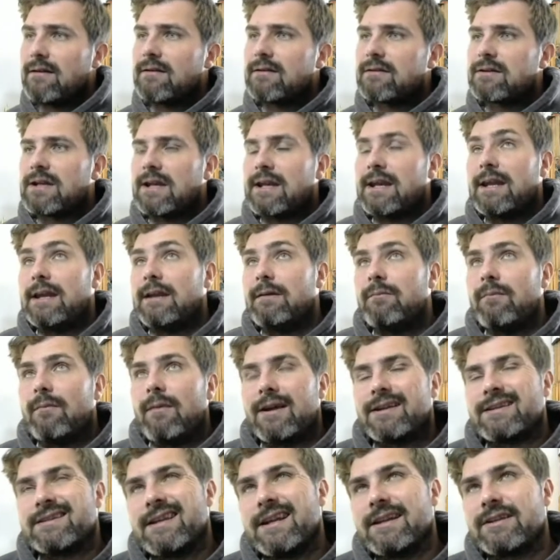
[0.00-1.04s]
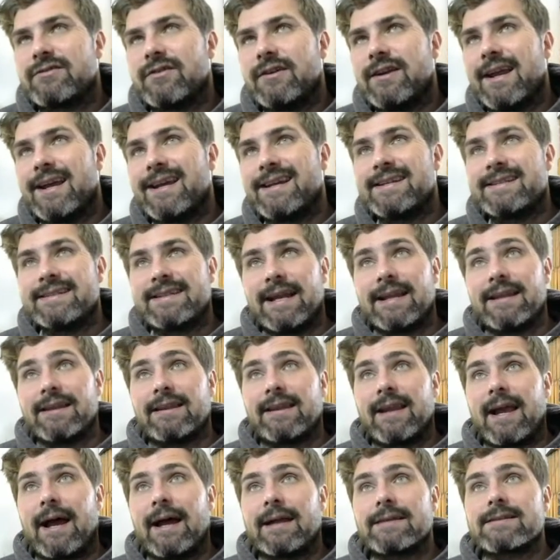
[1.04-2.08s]
to the necessarily extent
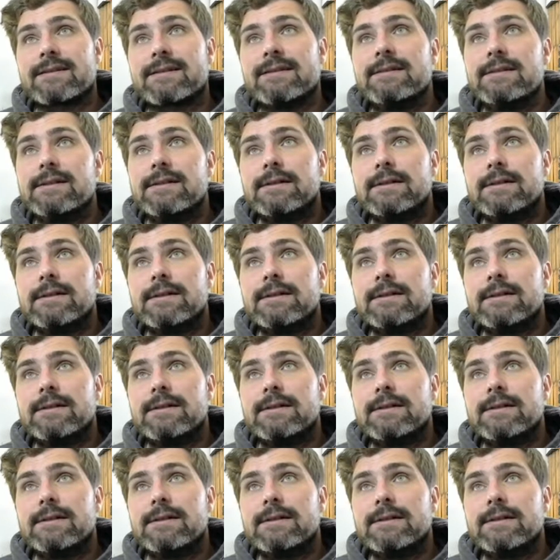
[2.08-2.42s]
that